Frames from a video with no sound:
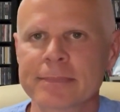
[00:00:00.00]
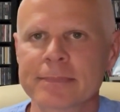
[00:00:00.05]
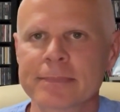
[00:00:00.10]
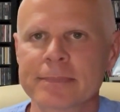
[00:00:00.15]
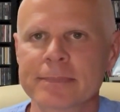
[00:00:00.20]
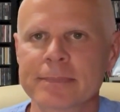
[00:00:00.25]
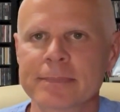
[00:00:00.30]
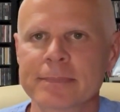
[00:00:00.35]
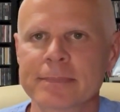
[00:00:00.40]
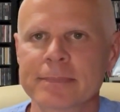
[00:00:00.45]

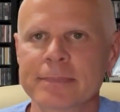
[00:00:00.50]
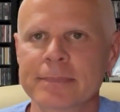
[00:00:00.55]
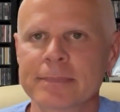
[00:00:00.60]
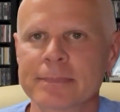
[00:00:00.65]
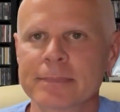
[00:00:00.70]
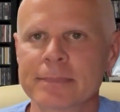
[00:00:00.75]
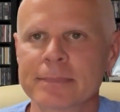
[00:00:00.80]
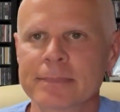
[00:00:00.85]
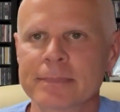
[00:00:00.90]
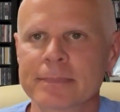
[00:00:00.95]

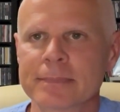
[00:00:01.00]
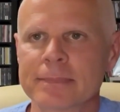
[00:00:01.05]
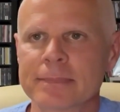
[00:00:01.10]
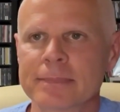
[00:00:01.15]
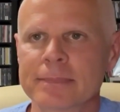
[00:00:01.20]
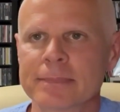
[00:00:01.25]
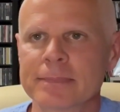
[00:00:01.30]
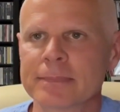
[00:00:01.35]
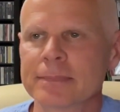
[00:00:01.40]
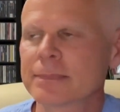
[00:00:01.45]

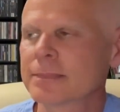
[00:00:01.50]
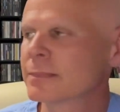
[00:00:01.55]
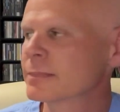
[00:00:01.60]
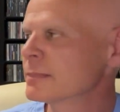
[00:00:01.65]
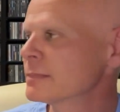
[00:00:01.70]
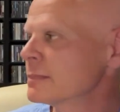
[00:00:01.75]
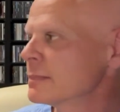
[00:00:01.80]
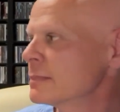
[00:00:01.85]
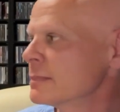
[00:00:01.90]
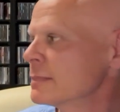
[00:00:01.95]

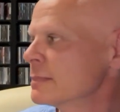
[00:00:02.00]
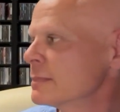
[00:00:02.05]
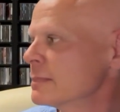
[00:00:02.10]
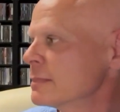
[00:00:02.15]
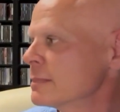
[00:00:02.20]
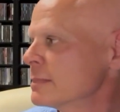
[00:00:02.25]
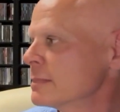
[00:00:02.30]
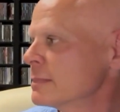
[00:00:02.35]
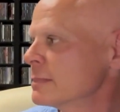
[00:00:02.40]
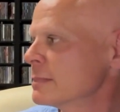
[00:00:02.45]

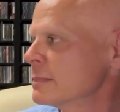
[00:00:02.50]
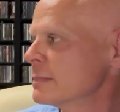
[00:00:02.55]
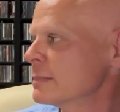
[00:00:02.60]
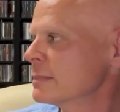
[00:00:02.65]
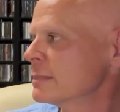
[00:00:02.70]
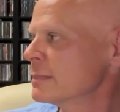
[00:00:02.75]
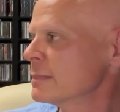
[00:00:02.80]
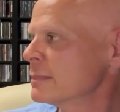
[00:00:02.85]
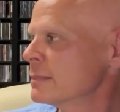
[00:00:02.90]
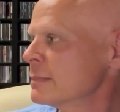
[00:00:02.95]

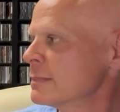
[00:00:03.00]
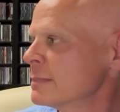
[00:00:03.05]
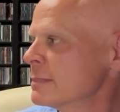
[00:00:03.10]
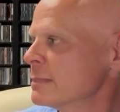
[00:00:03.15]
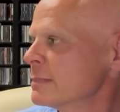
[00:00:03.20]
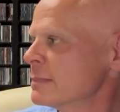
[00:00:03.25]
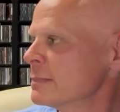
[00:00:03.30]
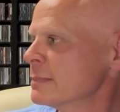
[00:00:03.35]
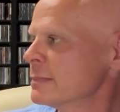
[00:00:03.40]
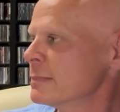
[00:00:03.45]

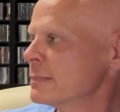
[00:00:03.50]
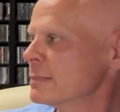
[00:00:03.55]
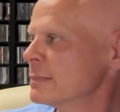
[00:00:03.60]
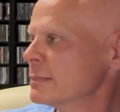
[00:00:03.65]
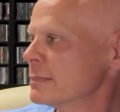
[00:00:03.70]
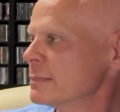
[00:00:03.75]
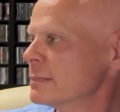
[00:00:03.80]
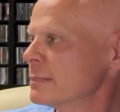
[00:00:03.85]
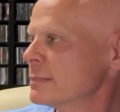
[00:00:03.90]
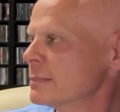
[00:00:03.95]

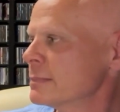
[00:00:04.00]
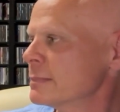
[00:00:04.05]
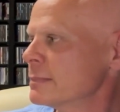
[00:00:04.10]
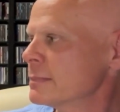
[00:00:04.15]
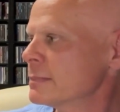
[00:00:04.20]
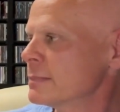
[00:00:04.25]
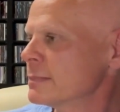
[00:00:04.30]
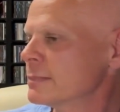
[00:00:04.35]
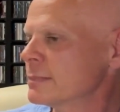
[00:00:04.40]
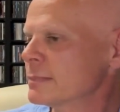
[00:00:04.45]
(silent)